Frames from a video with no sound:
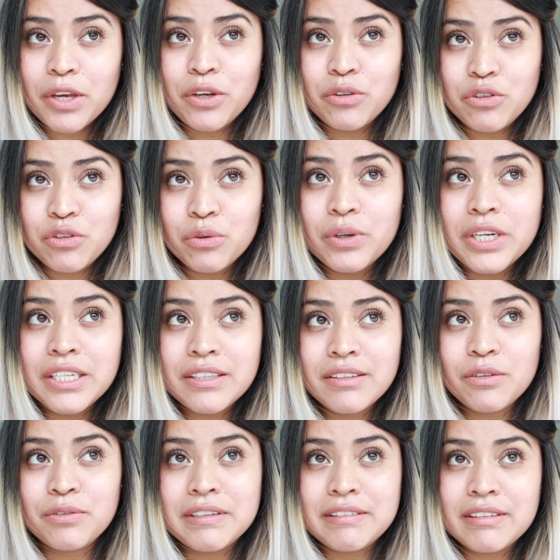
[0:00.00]
you do need
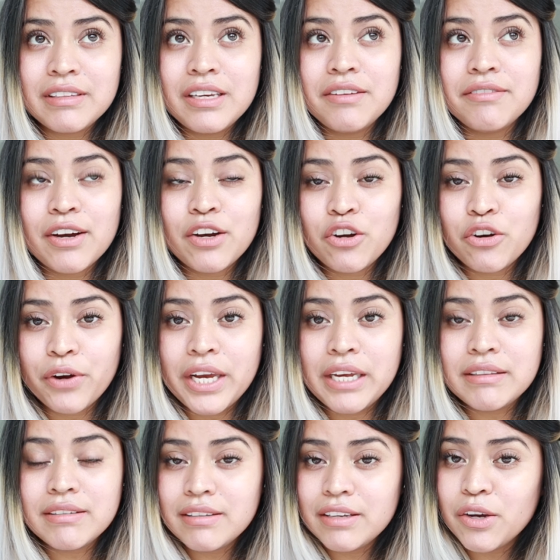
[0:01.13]
to receive a
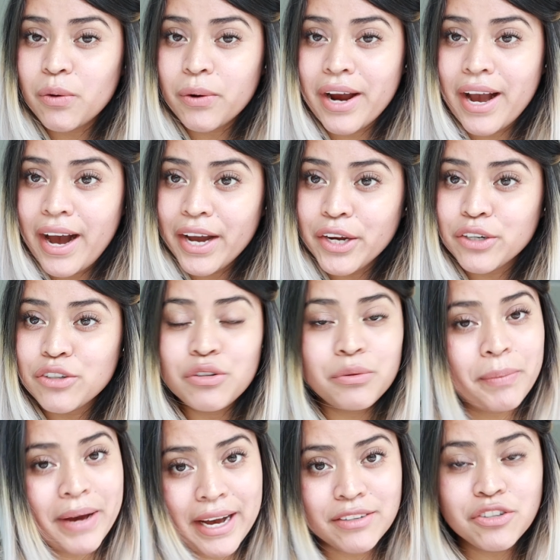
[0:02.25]
grade C or higher to
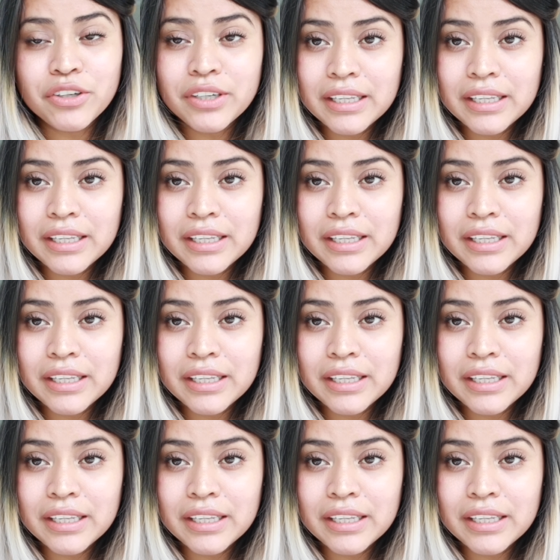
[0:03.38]
pass your